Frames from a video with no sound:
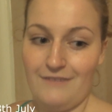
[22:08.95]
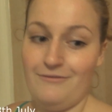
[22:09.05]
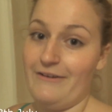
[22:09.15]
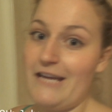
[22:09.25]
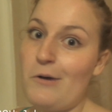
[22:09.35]

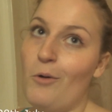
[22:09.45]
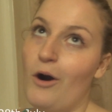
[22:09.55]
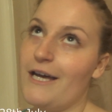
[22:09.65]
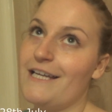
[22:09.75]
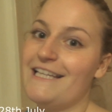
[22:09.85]
very
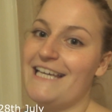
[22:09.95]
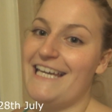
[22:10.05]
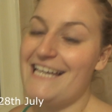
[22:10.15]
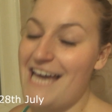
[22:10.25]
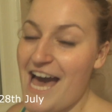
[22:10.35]

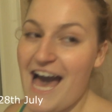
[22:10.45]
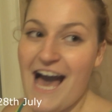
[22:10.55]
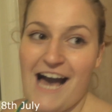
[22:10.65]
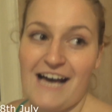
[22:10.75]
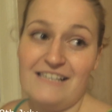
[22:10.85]
quietly
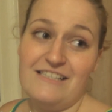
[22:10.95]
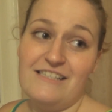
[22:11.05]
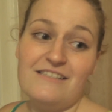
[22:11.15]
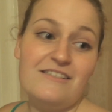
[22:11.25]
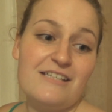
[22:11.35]

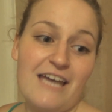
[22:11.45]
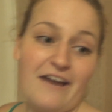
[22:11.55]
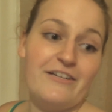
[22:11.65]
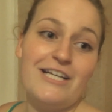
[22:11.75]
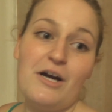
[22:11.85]
and
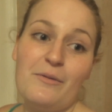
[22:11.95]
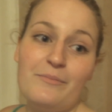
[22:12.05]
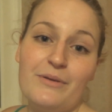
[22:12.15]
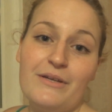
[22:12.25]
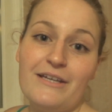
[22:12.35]
carry
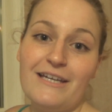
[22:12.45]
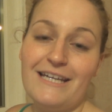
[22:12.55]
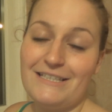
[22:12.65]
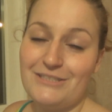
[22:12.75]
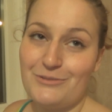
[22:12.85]
up
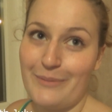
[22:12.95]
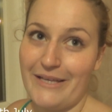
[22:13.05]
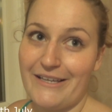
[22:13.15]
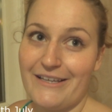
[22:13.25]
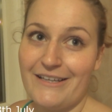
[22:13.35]
each
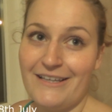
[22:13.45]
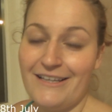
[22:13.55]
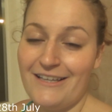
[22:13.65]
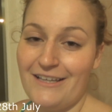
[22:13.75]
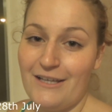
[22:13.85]
bit
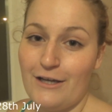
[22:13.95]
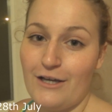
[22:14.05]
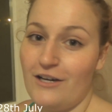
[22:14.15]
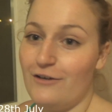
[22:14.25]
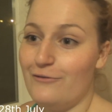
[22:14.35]

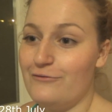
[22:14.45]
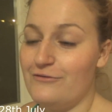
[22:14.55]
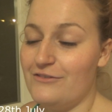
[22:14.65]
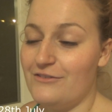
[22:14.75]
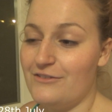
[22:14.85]
of
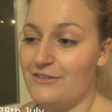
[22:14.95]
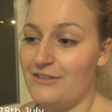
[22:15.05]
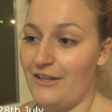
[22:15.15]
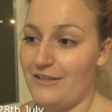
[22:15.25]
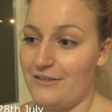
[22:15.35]

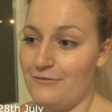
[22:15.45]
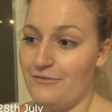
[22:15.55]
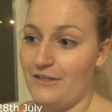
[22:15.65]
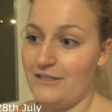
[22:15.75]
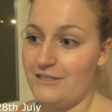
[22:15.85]
like
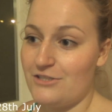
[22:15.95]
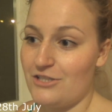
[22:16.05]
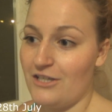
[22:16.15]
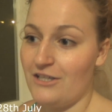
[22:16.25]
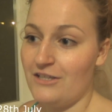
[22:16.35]

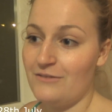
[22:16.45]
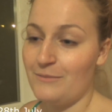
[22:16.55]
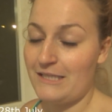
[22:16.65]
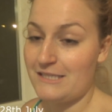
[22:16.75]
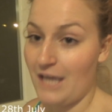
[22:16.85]
furniture
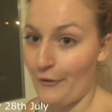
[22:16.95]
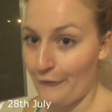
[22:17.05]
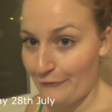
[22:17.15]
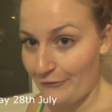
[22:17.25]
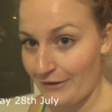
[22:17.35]

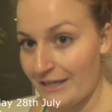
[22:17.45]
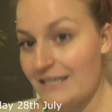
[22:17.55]
myself.